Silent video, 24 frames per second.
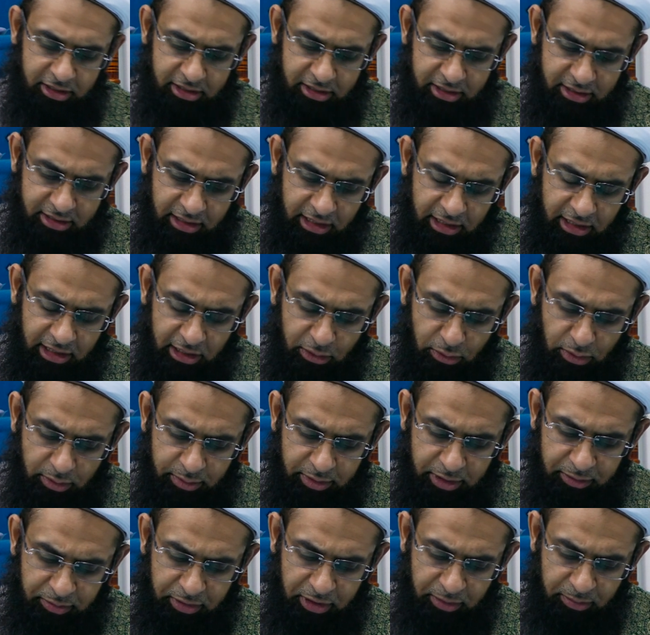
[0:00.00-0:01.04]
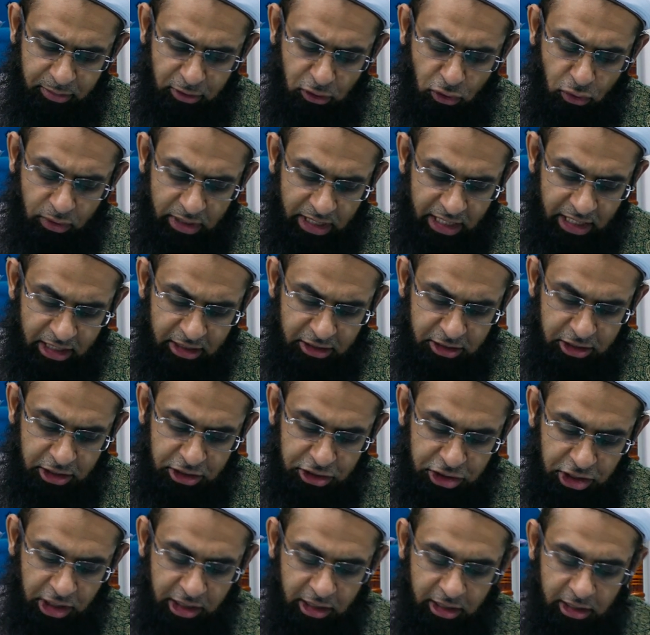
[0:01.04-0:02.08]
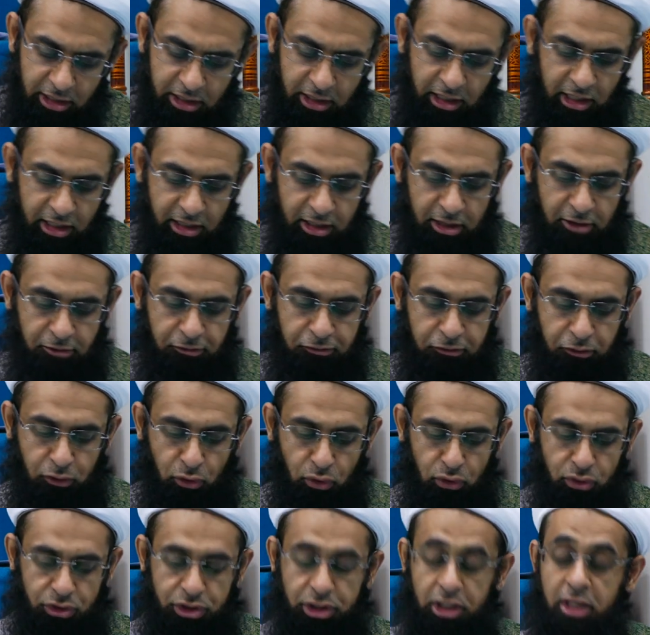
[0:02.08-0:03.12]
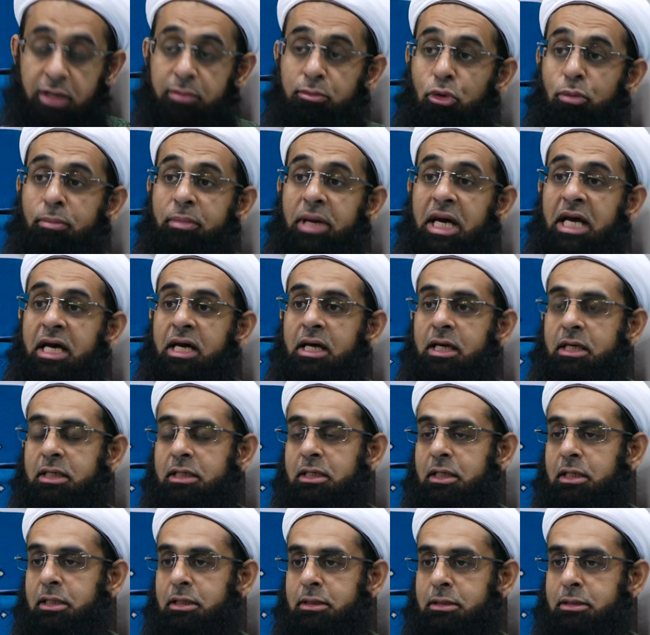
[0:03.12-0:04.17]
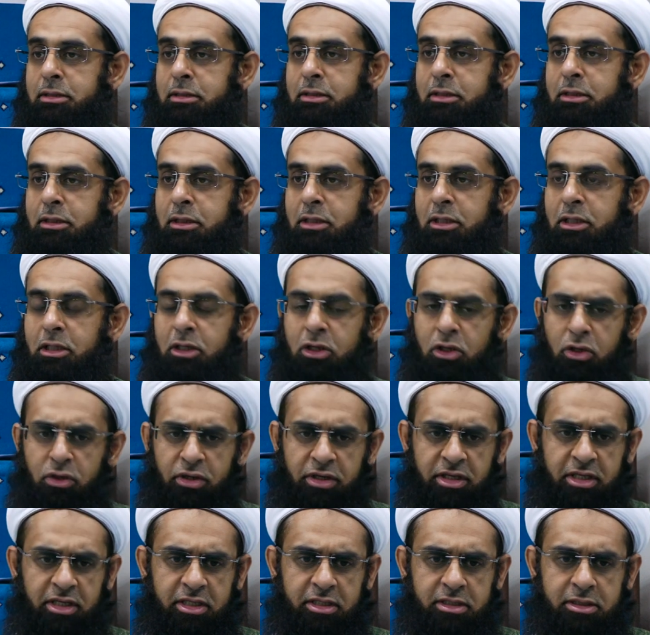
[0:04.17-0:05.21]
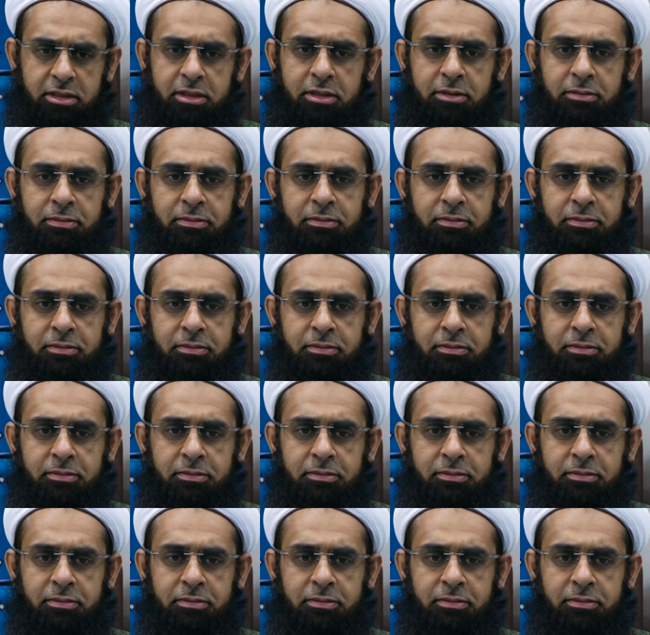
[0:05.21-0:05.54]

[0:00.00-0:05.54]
says that there will be people who will enter Jannah al furushil mumahada on these